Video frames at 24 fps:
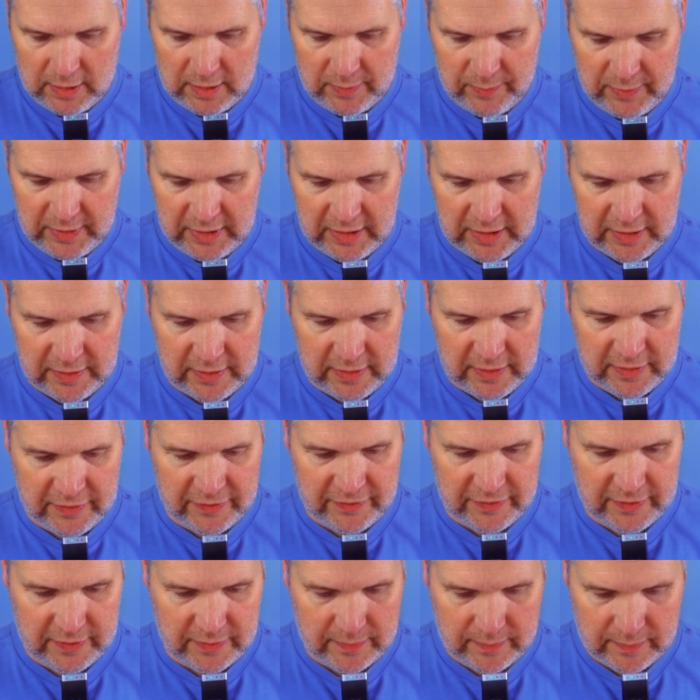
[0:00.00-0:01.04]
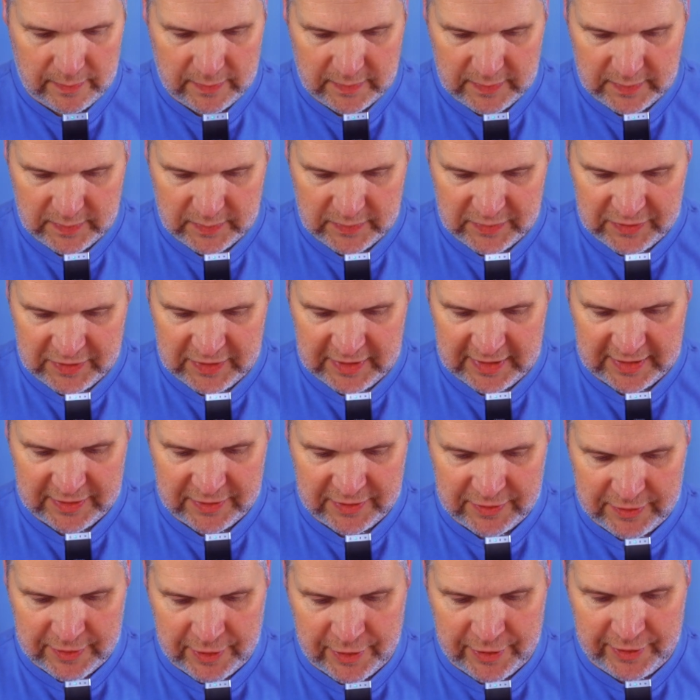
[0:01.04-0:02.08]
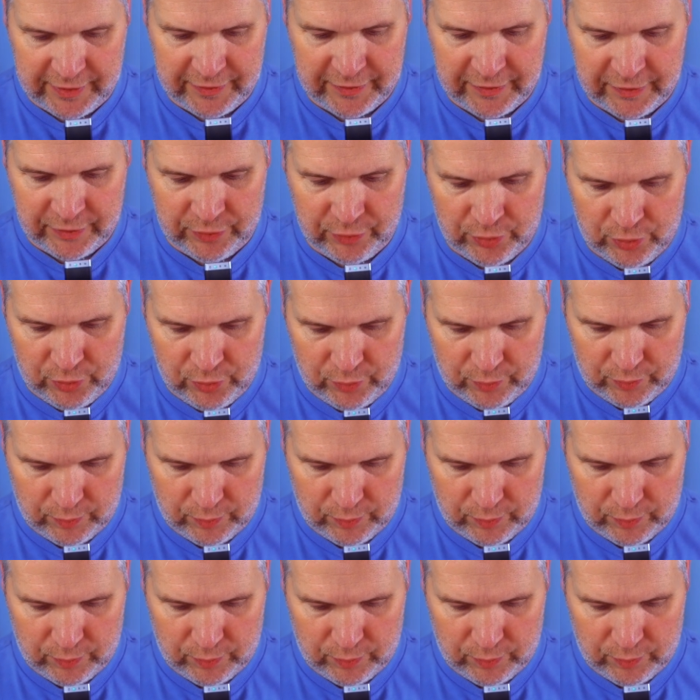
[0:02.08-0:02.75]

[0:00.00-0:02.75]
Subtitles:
Let me get this 632